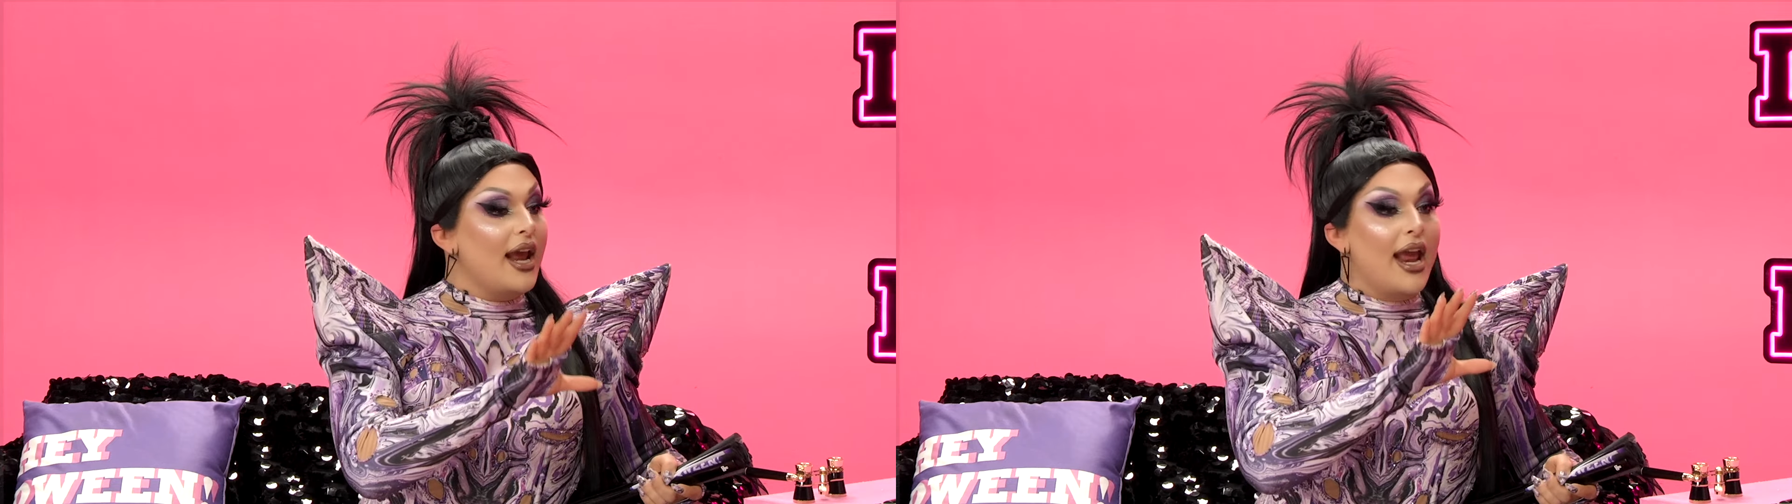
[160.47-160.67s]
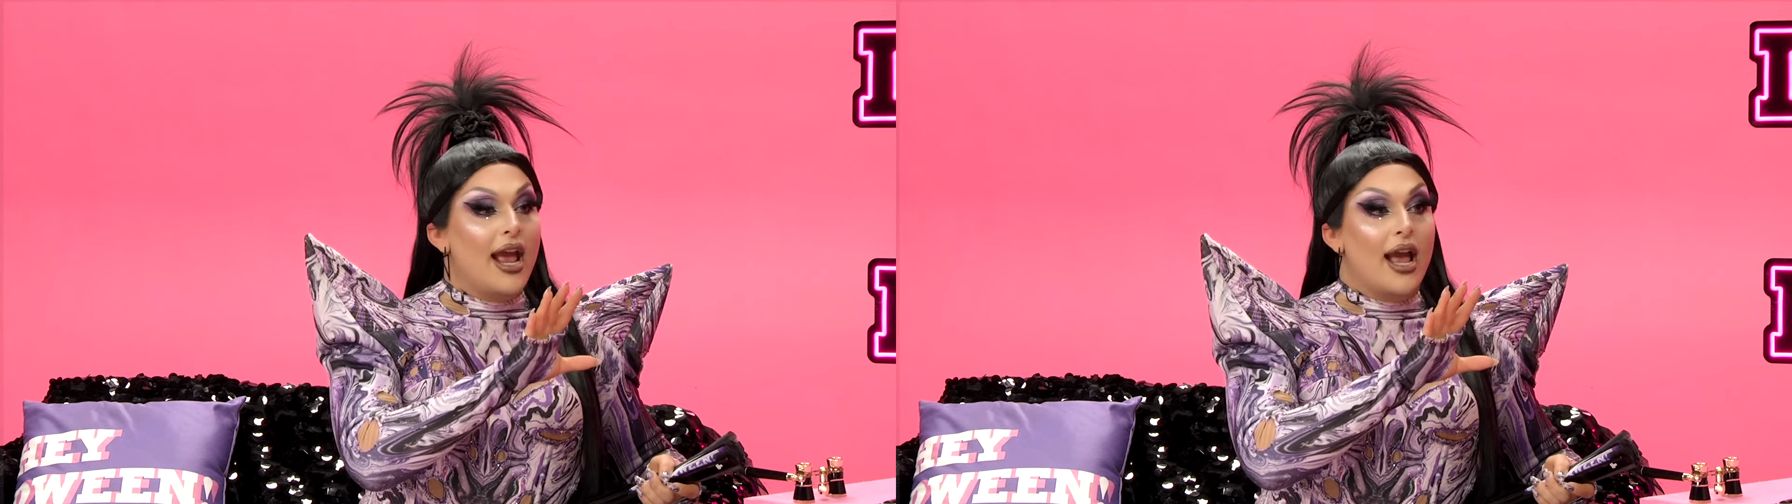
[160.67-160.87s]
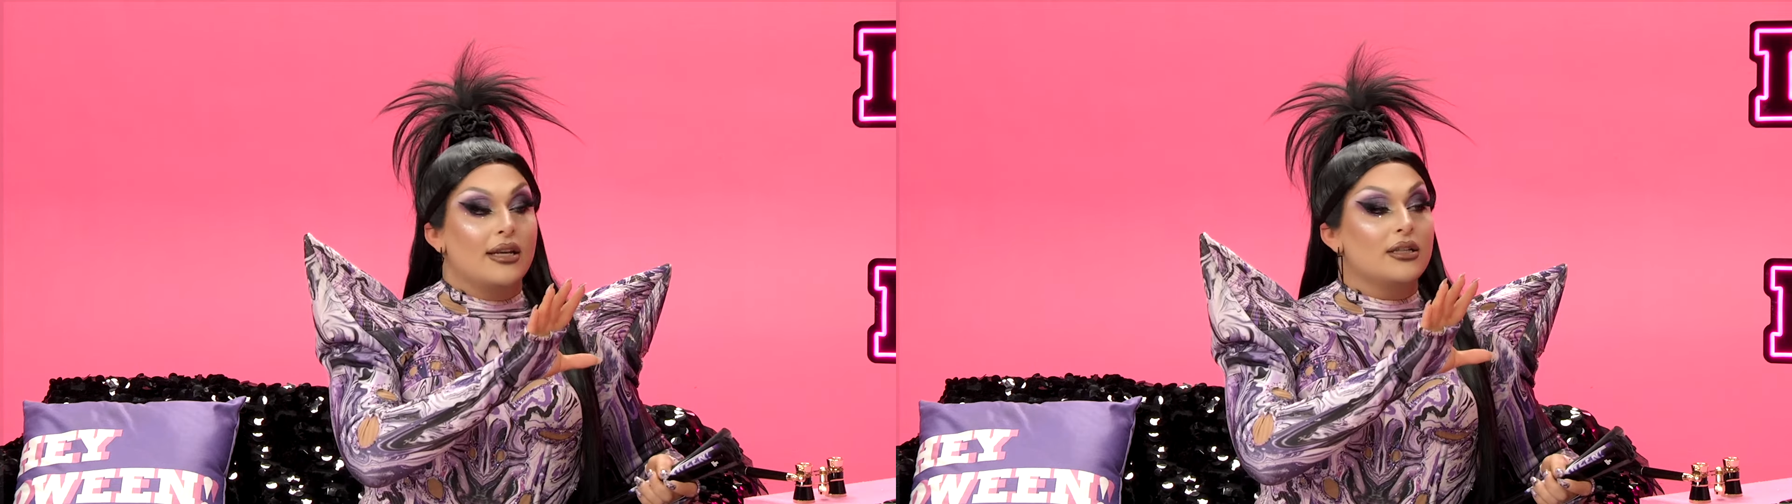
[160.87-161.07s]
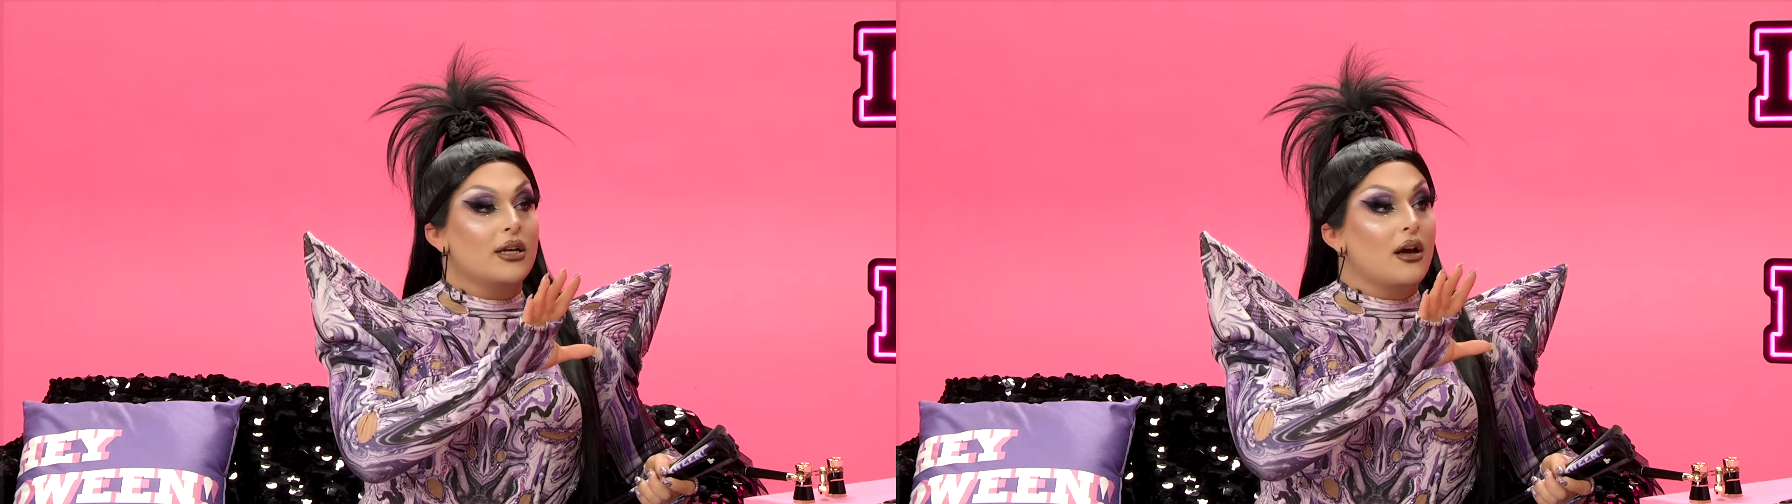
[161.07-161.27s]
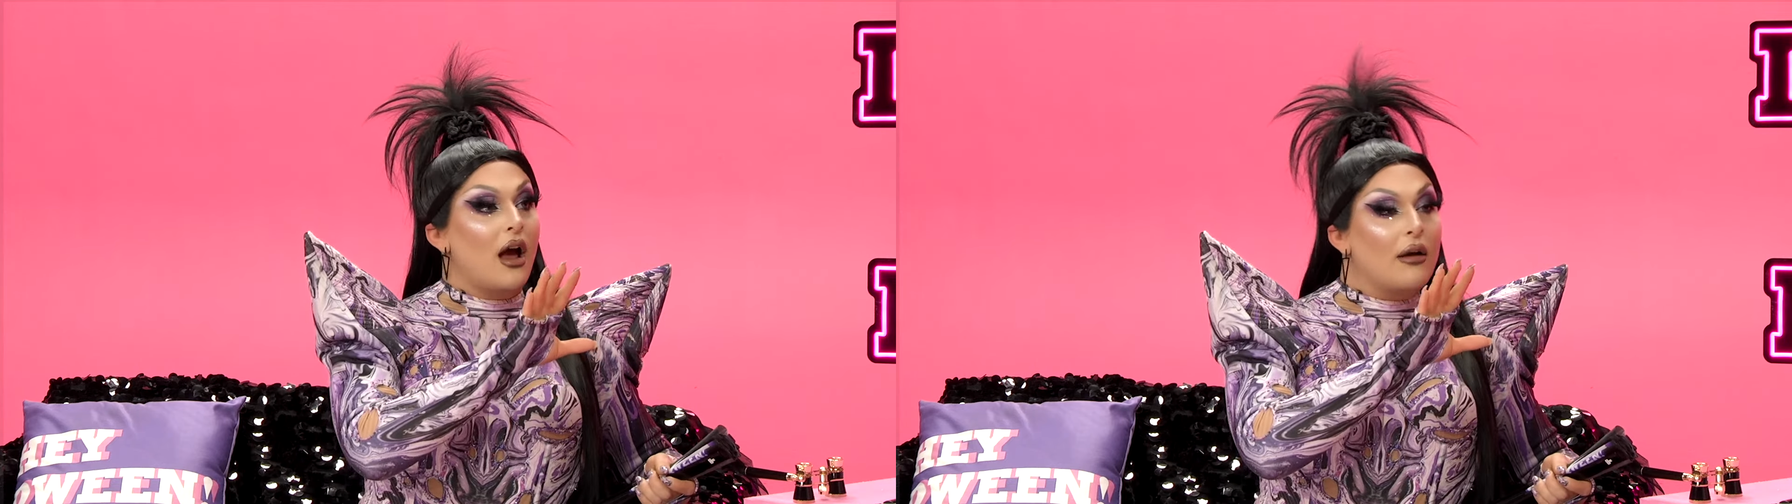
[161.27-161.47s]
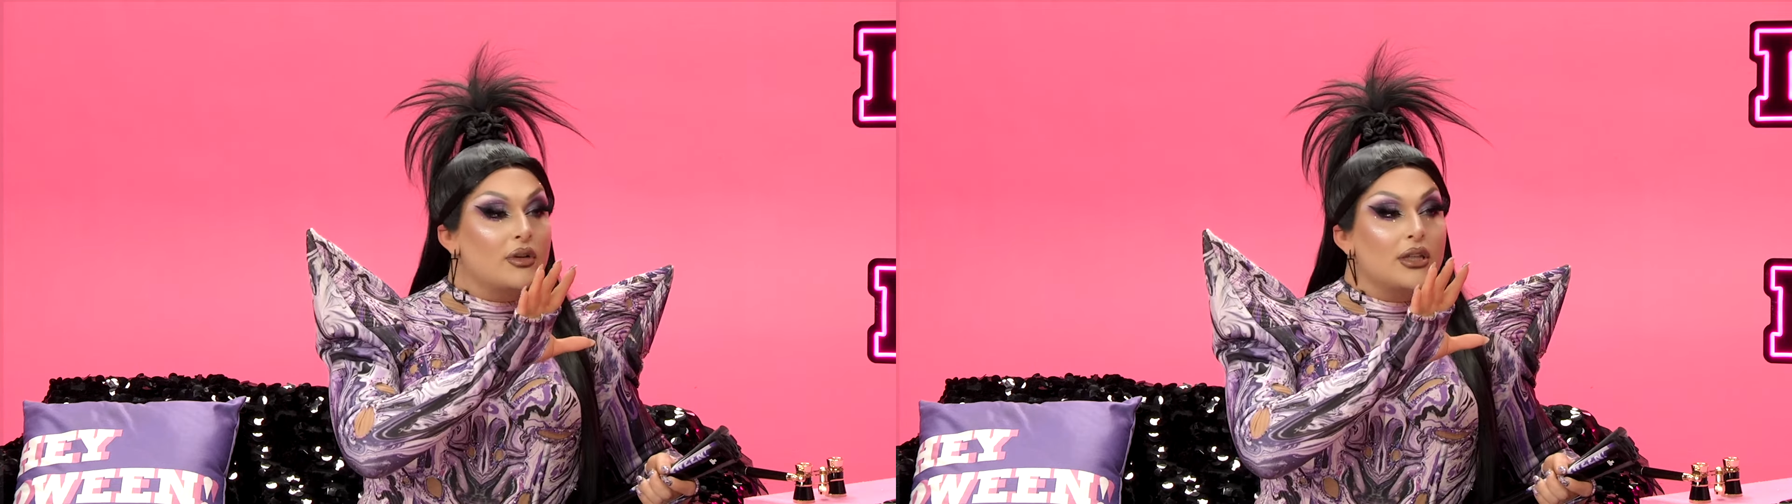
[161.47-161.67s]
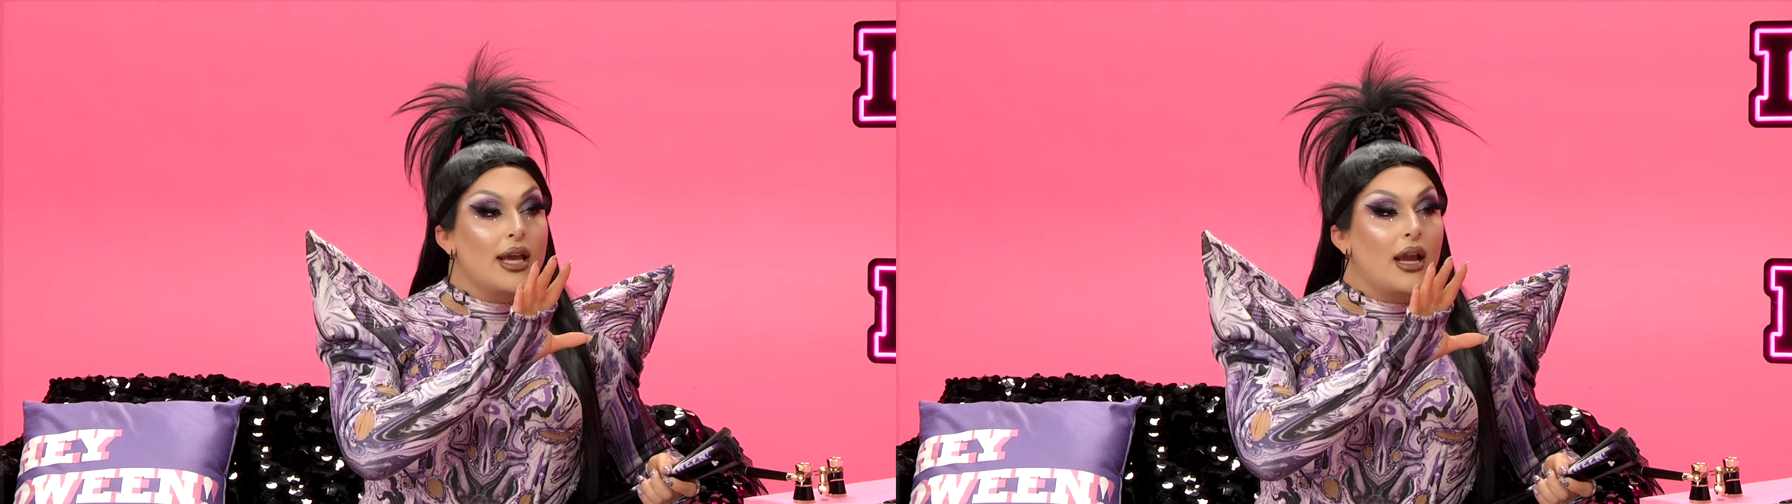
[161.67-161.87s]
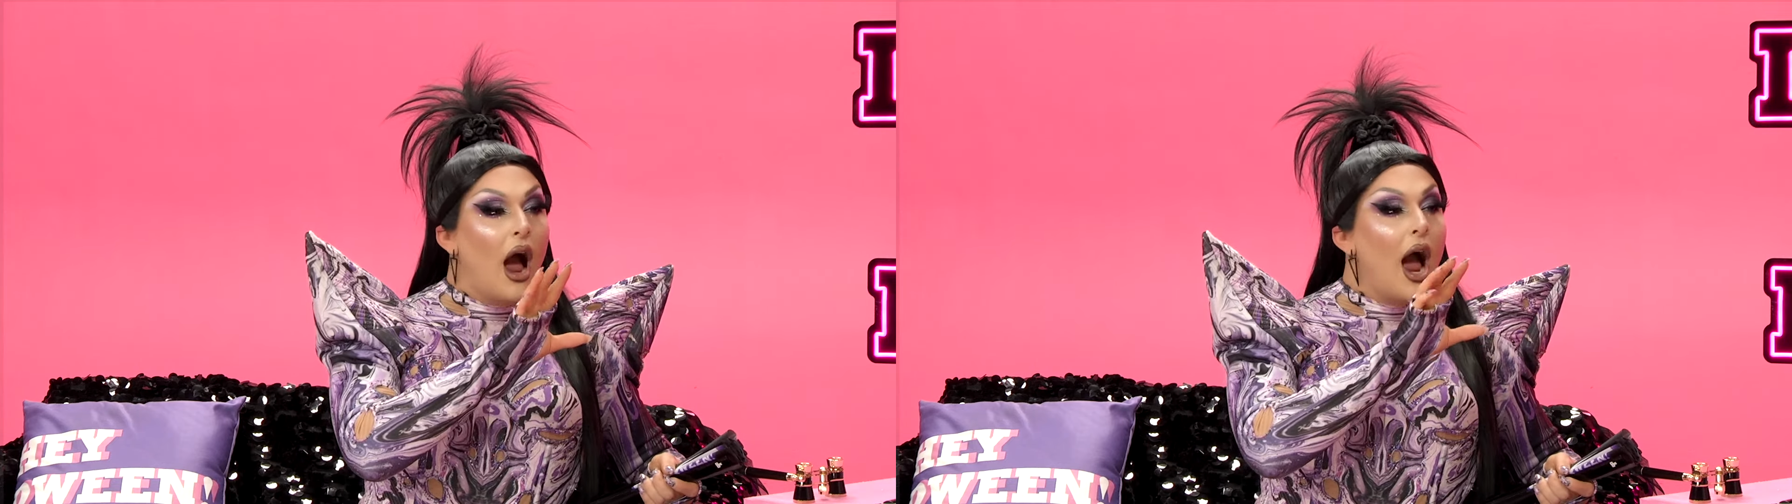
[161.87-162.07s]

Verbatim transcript: and I was like,